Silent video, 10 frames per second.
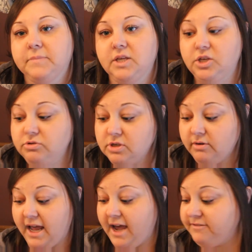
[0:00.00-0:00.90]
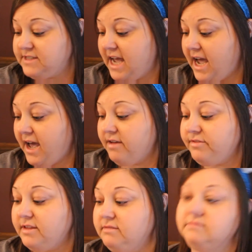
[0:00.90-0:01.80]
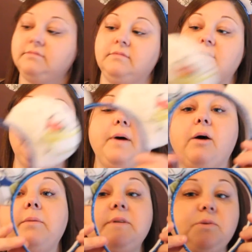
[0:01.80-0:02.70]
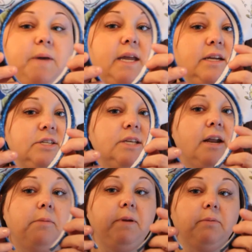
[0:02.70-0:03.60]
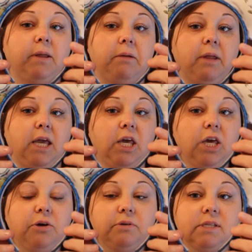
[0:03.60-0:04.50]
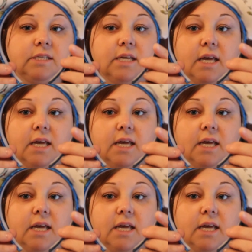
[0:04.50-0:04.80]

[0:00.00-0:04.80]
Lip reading: You don't have to have the bow in between. I just thought it would be really, really cute.